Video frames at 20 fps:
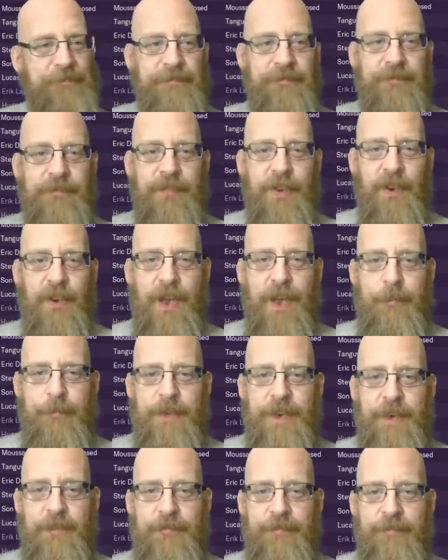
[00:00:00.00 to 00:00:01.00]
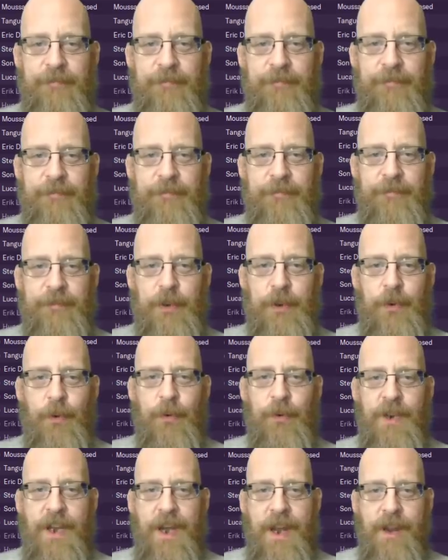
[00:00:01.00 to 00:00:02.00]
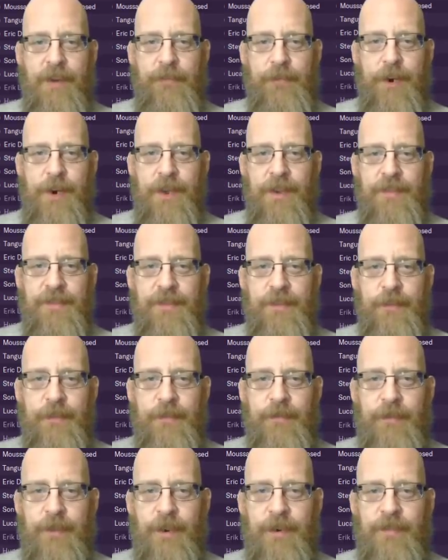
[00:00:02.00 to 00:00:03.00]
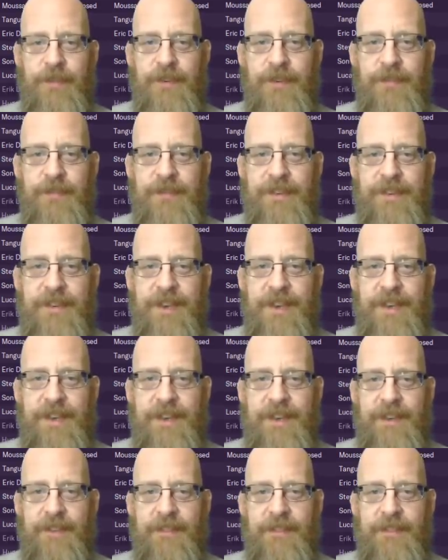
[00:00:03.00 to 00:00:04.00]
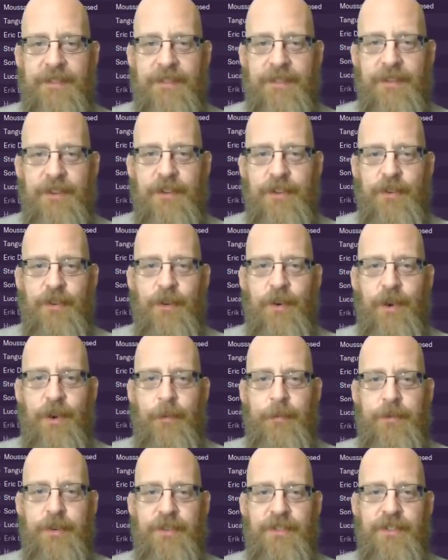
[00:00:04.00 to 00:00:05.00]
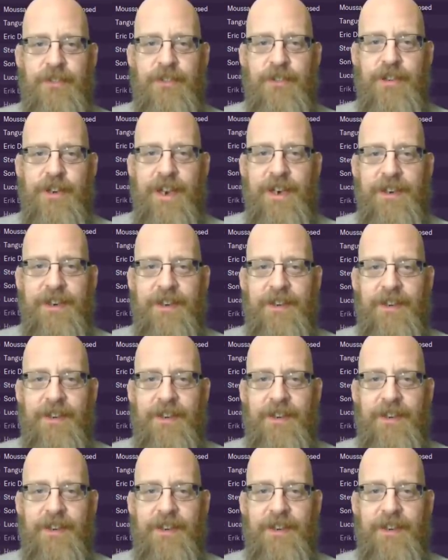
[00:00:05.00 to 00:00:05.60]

Not happening. Corner now for Arsenal. Ozil to take it. Short option to Xhaka.